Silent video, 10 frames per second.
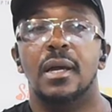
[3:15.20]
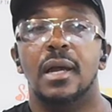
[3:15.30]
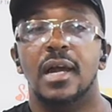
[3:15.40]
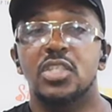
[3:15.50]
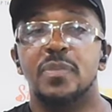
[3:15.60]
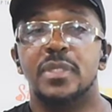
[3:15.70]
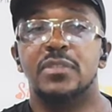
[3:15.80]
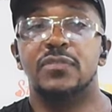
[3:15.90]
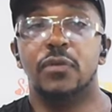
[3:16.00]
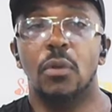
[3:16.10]

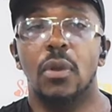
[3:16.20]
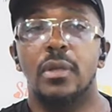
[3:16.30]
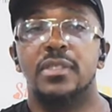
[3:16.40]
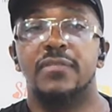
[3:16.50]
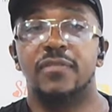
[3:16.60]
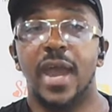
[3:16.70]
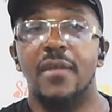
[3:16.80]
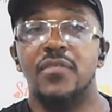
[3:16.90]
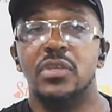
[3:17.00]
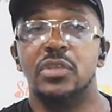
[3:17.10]
Husbands four to
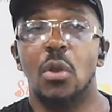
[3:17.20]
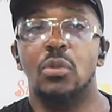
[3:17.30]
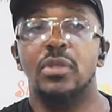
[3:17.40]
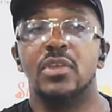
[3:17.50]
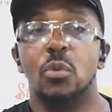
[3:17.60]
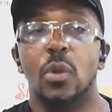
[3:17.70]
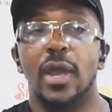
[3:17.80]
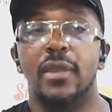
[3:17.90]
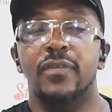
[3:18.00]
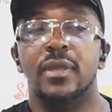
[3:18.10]
five years older than
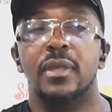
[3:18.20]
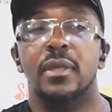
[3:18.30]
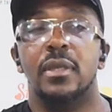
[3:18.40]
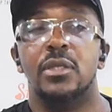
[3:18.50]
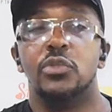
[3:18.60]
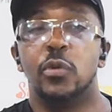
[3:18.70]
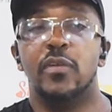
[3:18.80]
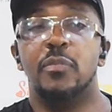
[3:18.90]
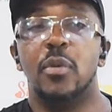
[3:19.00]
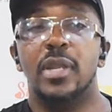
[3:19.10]
wife,
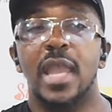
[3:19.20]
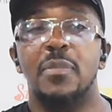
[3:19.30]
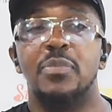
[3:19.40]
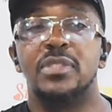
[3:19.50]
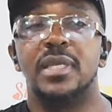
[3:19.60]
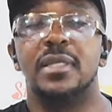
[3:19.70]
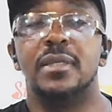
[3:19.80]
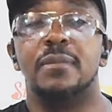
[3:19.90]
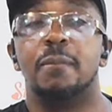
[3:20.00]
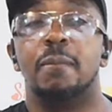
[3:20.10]
twelve point eight percent.
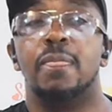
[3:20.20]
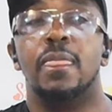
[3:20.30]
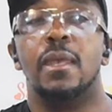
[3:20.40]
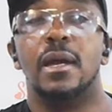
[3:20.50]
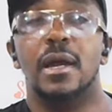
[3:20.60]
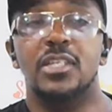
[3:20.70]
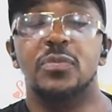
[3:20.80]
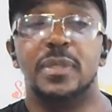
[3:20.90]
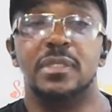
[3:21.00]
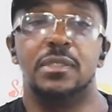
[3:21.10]

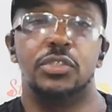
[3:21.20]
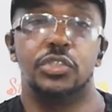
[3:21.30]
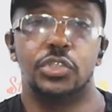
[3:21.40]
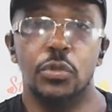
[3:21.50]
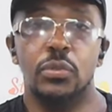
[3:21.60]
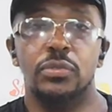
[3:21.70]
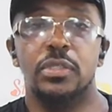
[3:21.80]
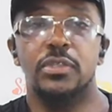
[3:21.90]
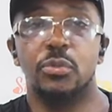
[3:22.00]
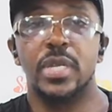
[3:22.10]
Husbands two
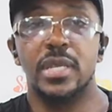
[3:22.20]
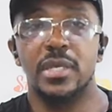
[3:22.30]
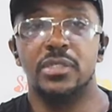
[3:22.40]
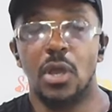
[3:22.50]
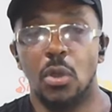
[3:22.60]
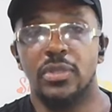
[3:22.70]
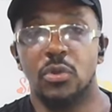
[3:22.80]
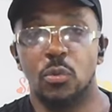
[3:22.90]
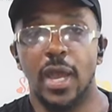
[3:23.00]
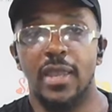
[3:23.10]
to three years older
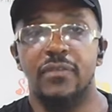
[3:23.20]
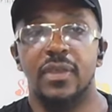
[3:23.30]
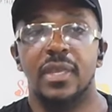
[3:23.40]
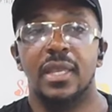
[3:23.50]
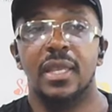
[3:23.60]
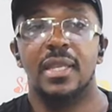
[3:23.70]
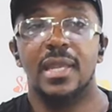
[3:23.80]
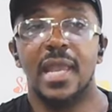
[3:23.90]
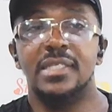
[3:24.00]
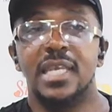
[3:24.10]
than wife,
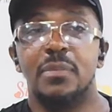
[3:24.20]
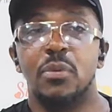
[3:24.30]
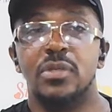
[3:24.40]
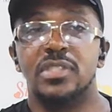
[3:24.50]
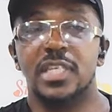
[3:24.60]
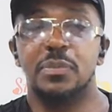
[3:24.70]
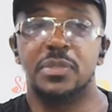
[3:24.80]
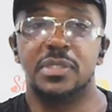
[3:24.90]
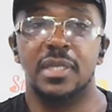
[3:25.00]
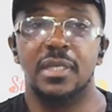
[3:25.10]
nineteen point six
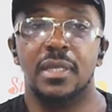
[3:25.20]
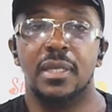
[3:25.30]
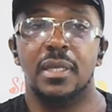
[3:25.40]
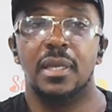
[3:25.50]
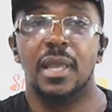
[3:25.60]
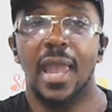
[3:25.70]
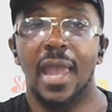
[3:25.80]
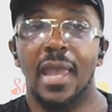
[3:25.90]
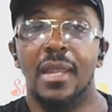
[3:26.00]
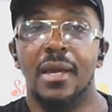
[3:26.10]
percent.
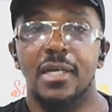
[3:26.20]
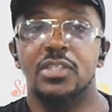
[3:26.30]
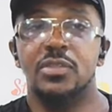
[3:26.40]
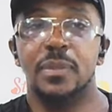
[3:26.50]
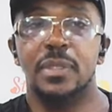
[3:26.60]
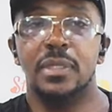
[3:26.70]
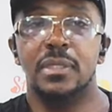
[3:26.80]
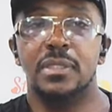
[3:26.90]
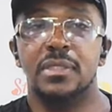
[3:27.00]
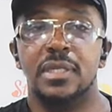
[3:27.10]
And
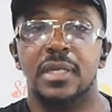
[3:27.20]
husbands